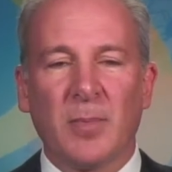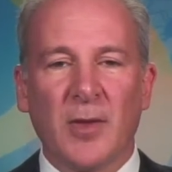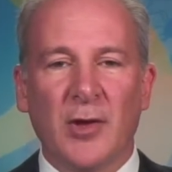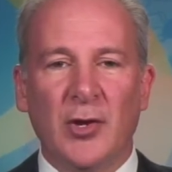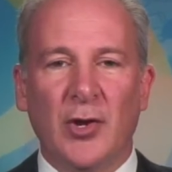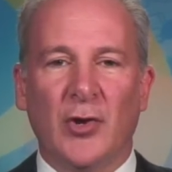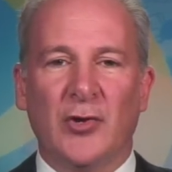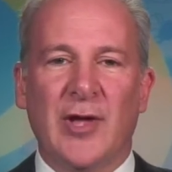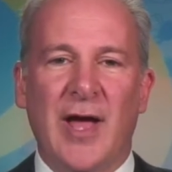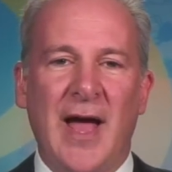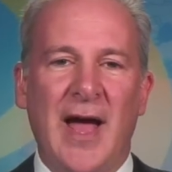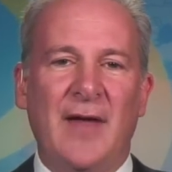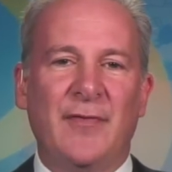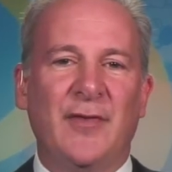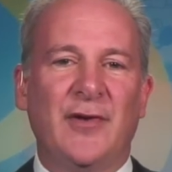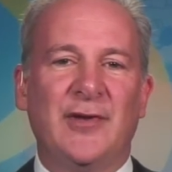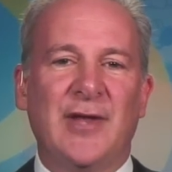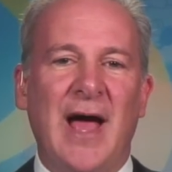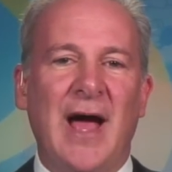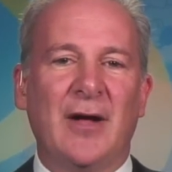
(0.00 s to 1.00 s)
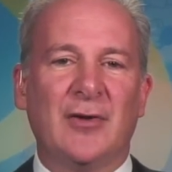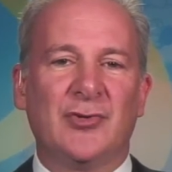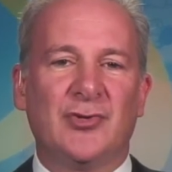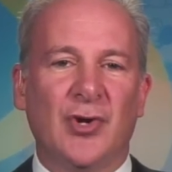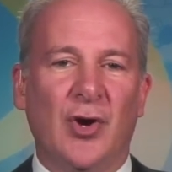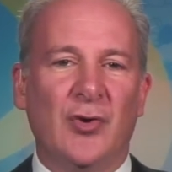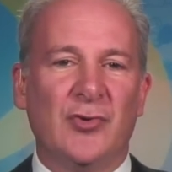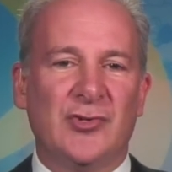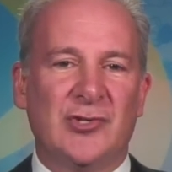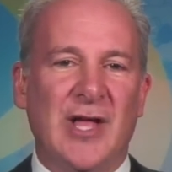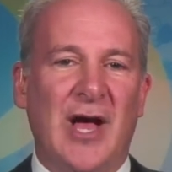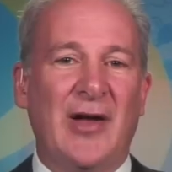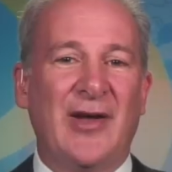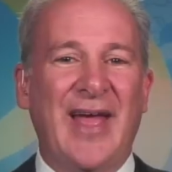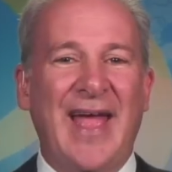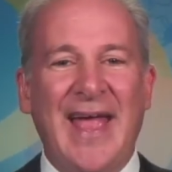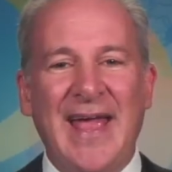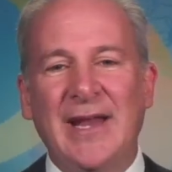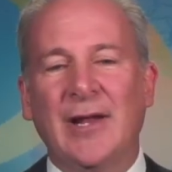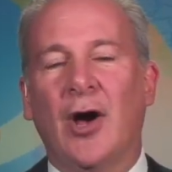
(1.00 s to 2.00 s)
You know, you had the Dow Jones down
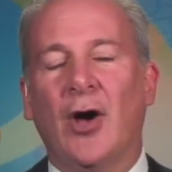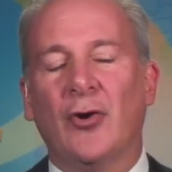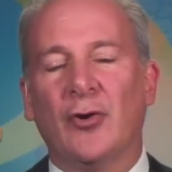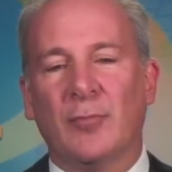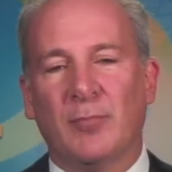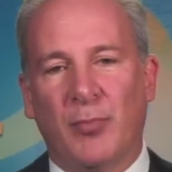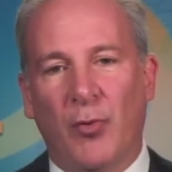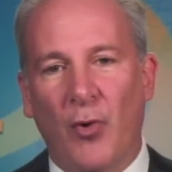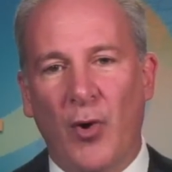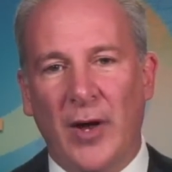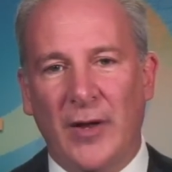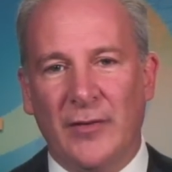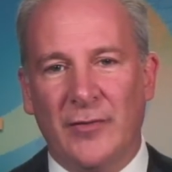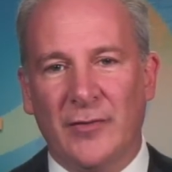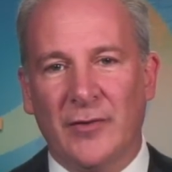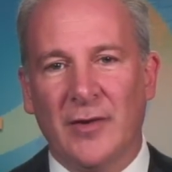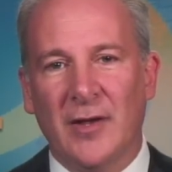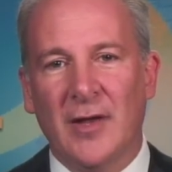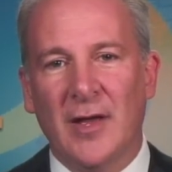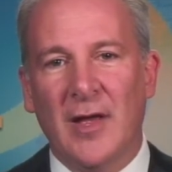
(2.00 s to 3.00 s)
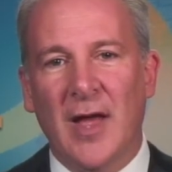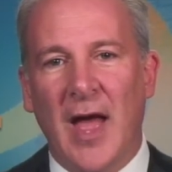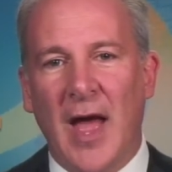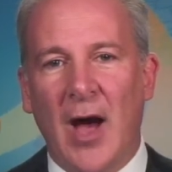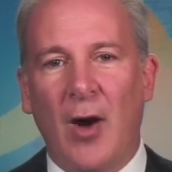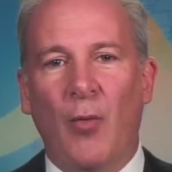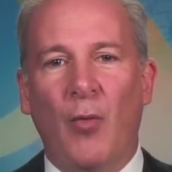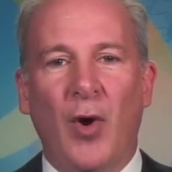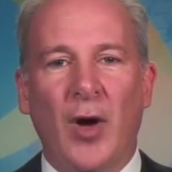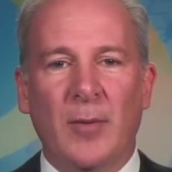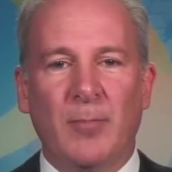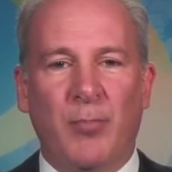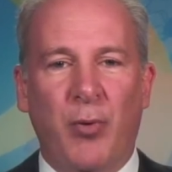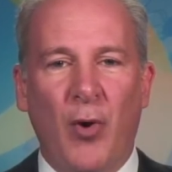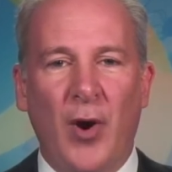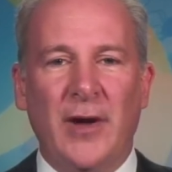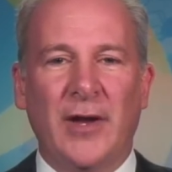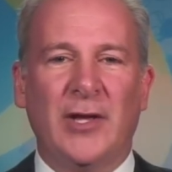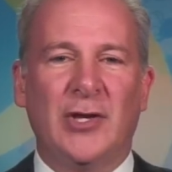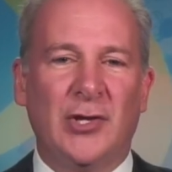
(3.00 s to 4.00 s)
800 points at one
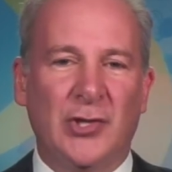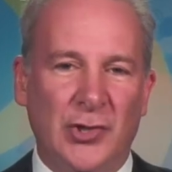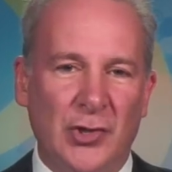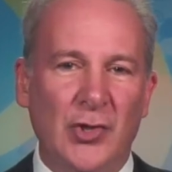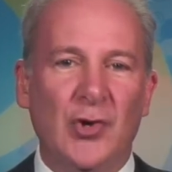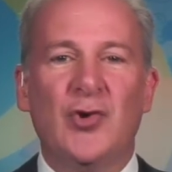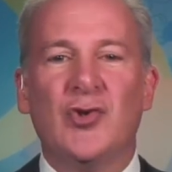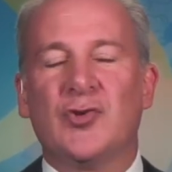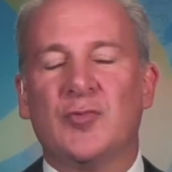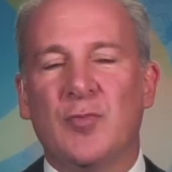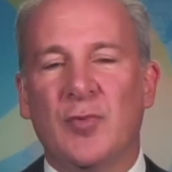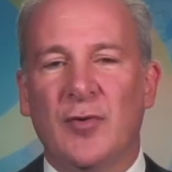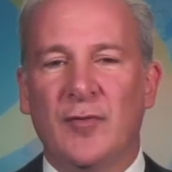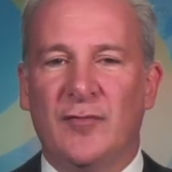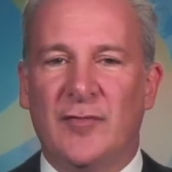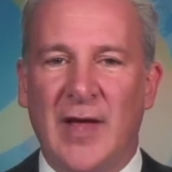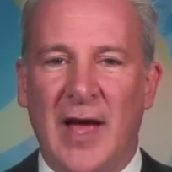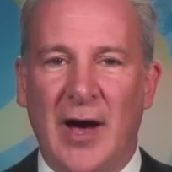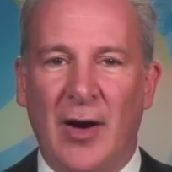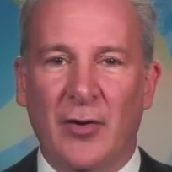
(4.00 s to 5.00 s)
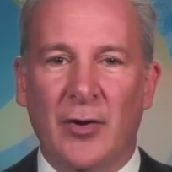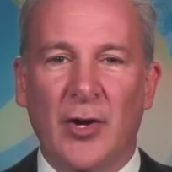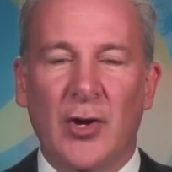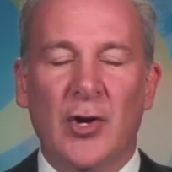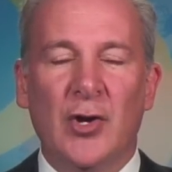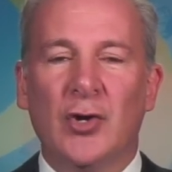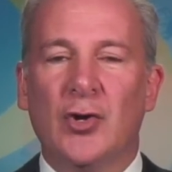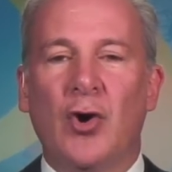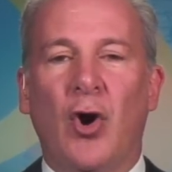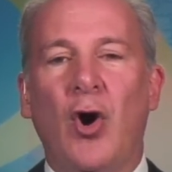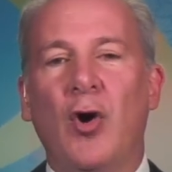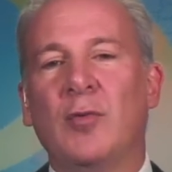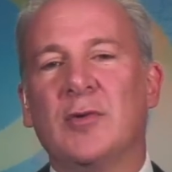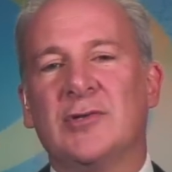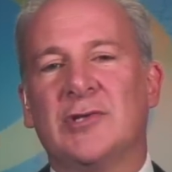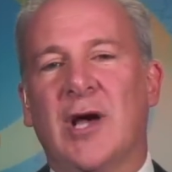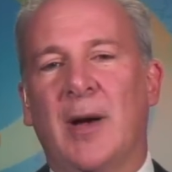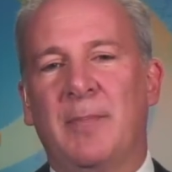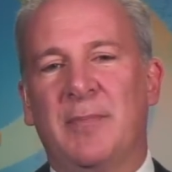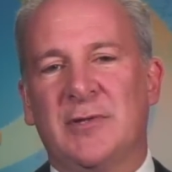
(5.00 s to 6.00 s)
point, a huge move down. Gold
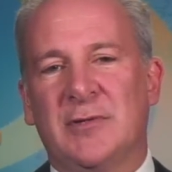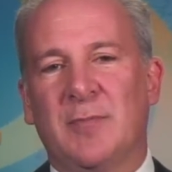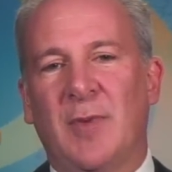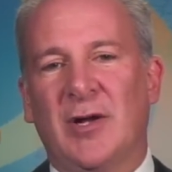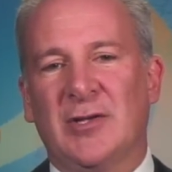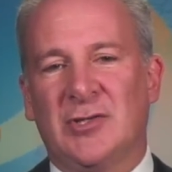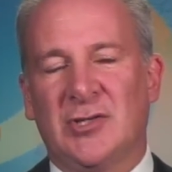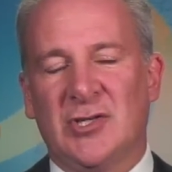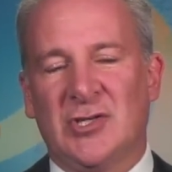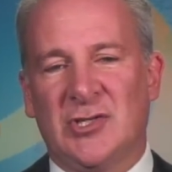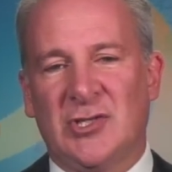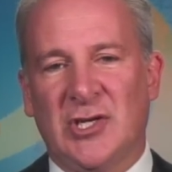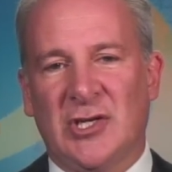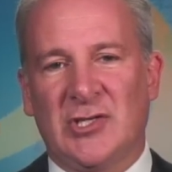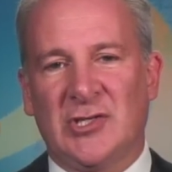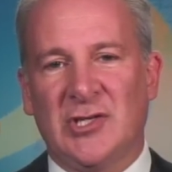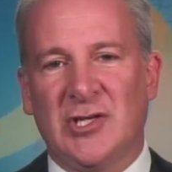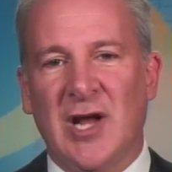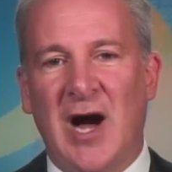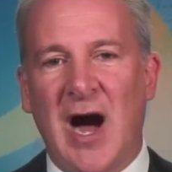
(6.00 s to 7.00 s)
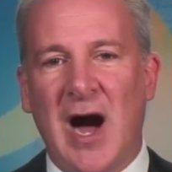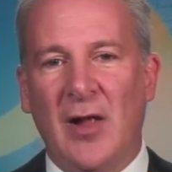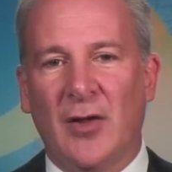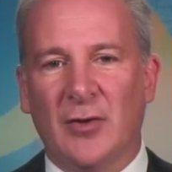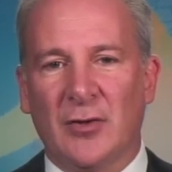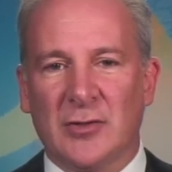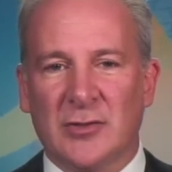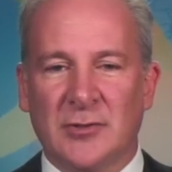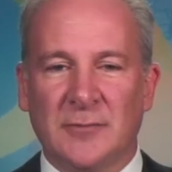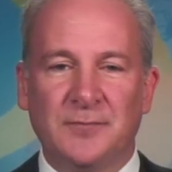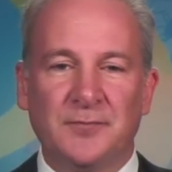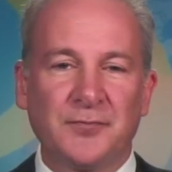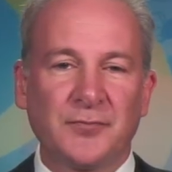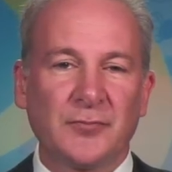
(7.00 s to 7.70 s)
was up as much as $60.